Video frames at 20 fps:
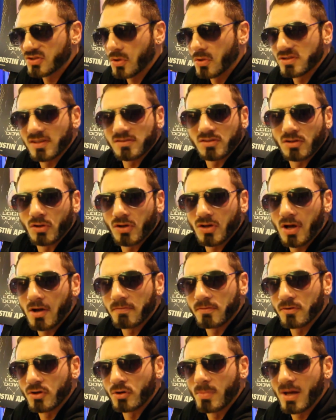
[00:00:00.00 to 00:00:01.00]
you always have to look
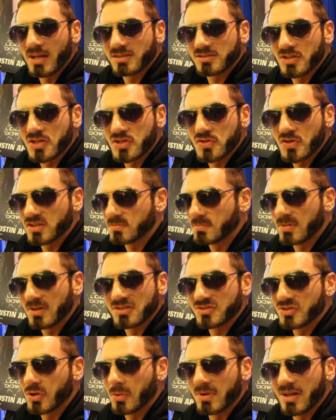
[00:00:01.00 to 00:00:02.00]
out for your best interest
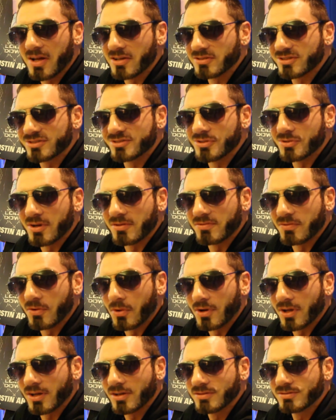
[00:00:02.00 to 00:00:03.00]
because nobody else is doing it
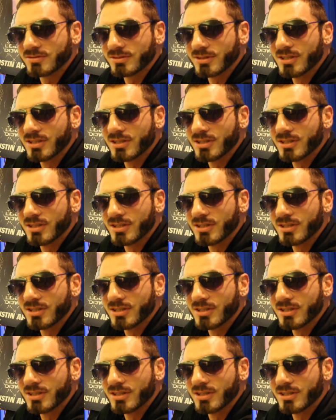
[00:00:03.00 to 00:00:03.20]
for you.